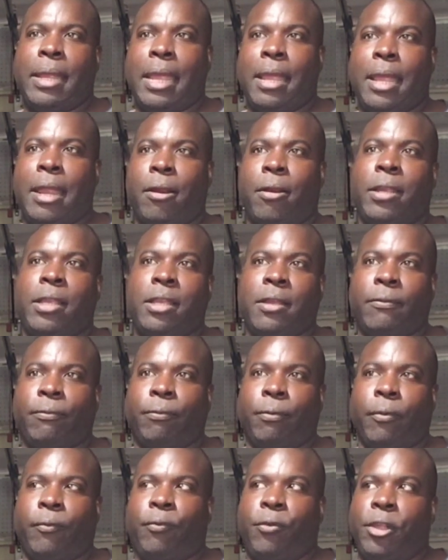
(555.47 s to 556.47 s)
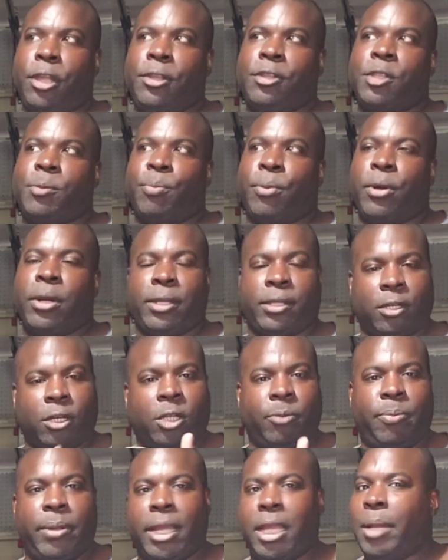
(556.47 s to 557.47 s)
area of Williamsburg, it
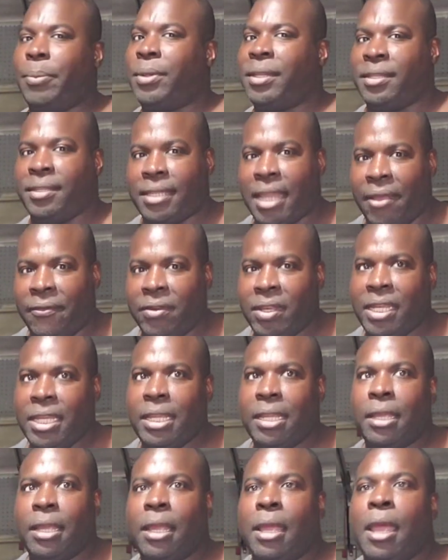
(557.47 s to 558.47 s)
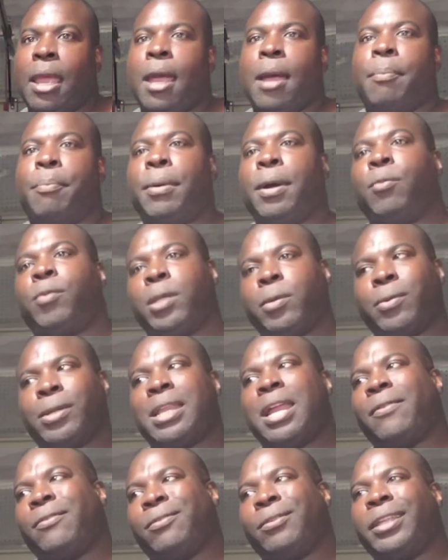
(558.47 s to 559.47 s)
starts picking up to 70. But we would
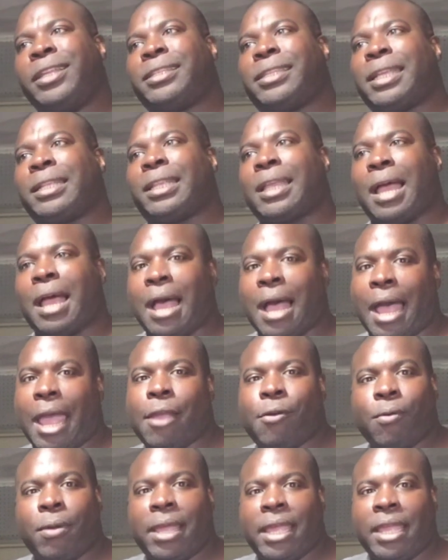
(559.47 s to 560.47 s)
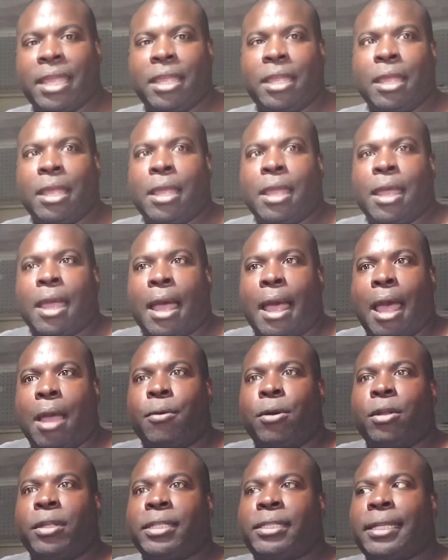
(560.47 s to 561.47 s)
never really take the highway. I
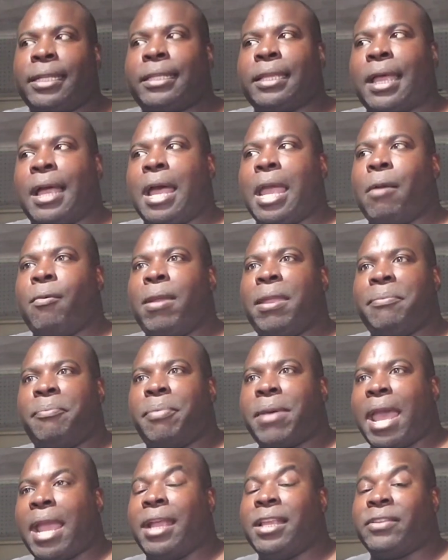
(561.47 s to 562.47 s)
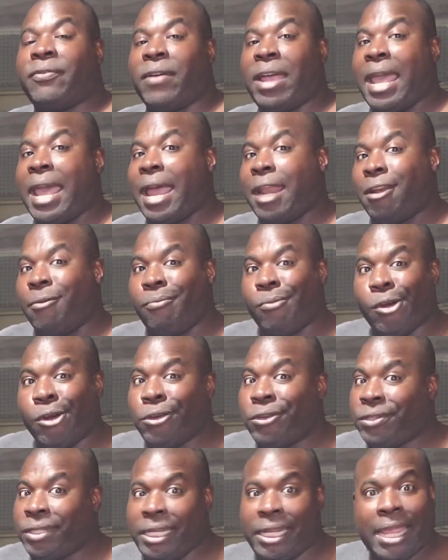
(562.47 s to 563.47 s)
would only take the highway back if I had an
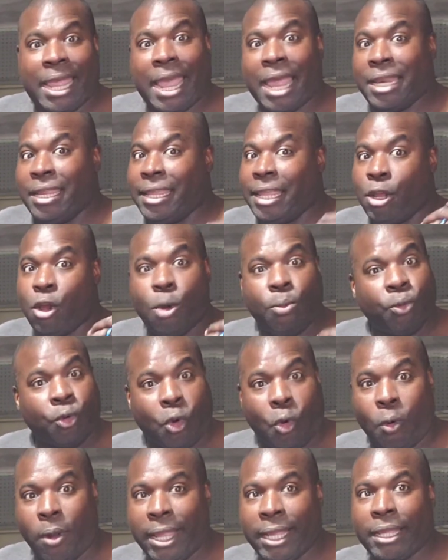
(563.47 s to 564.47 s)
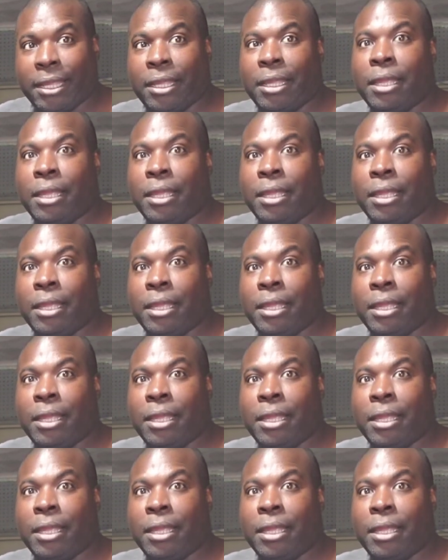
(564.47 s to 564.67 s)
emergency and I had to get home quick.